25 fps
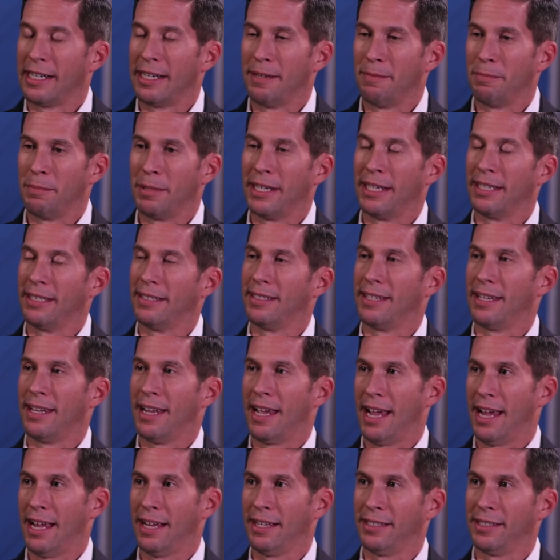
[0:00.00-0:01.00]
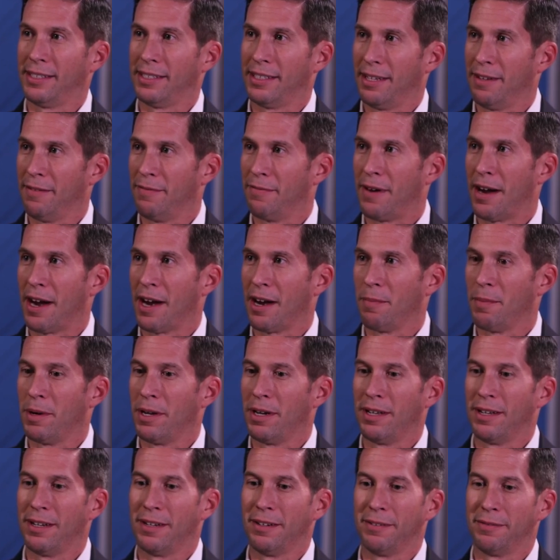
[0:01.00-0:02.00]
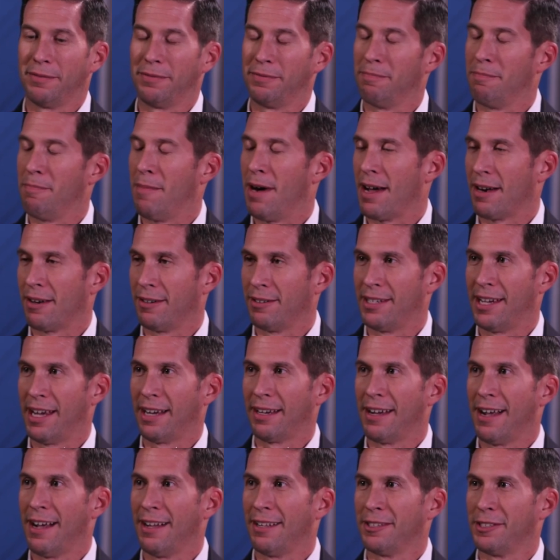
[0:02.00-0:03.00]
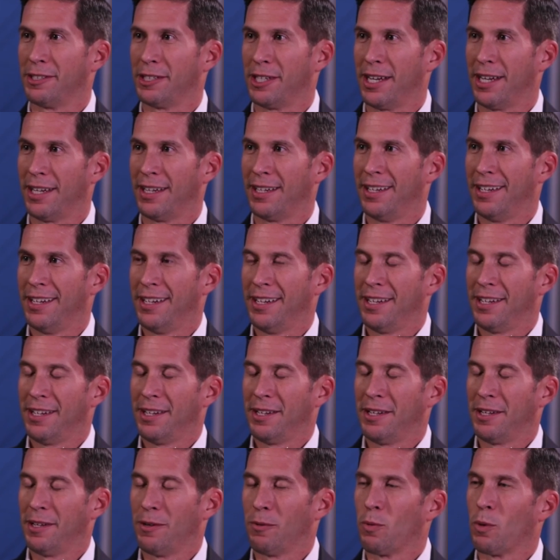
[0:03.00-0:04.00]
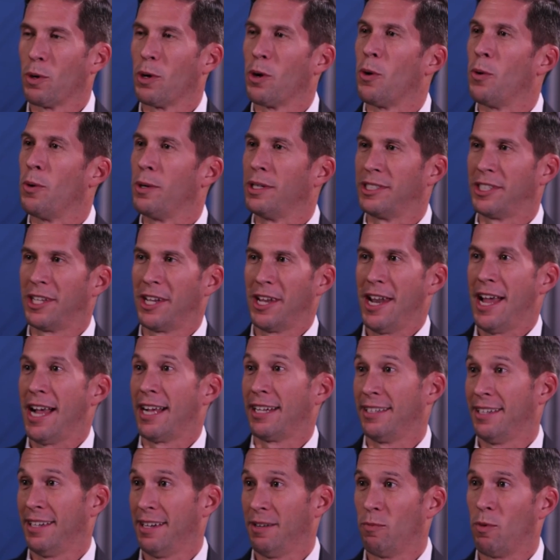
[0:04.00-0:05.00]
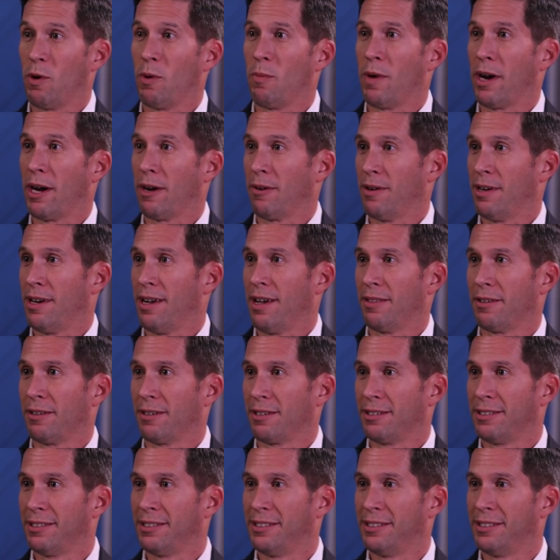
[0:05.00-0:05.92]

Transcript: Uh, but in today's environment of modern technology, you know, we're always connected in one way or another.